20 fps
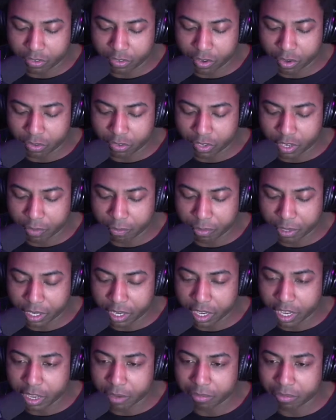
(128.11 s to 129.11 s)
So 10
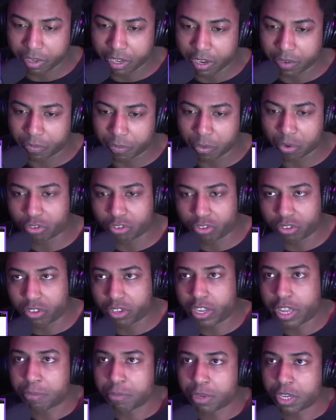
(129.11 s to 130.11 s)
p.m., unfortunately,
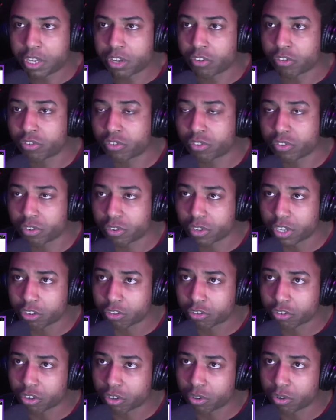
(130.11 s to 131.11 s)
that means your
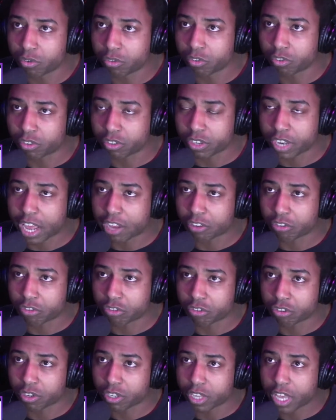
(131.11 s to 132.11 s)
late shows, Nasty
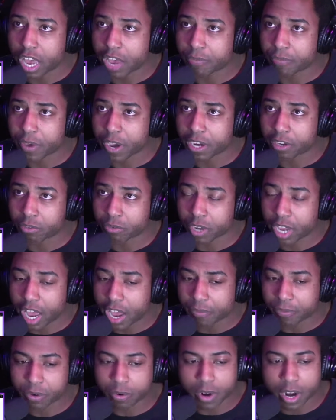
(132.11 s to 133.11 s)
Show at Laugh Factory,
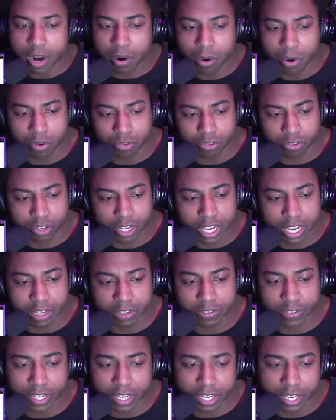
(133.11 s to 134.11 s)
After Hours at
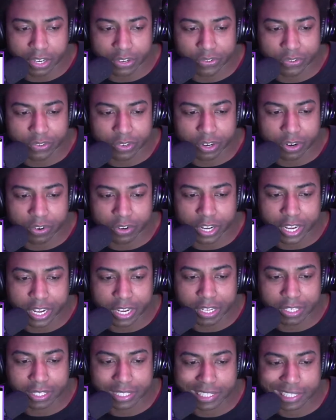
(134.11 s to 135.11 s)
Zany's are
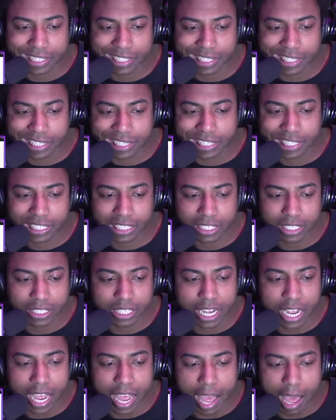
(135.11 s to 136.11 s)
now
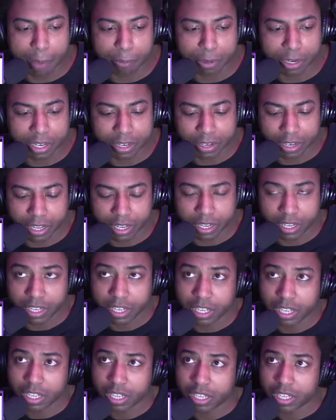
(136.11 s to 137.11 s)
not happening. That sucks so
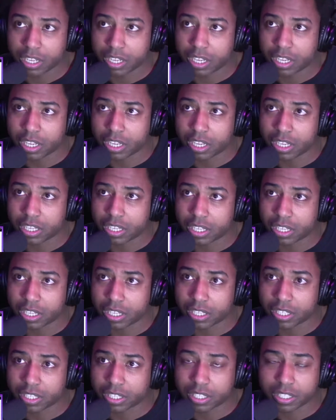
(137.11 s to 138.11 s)
much. After Hours
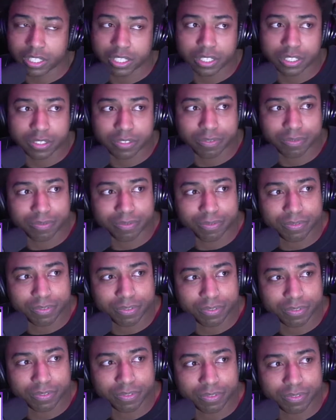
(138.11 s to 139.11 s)
was
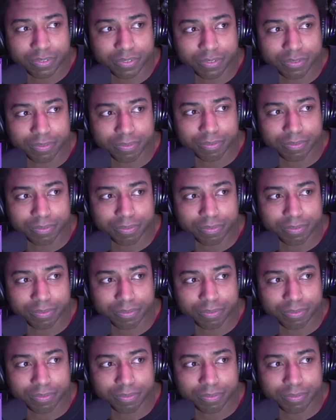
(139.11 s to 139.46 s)
killer, dude.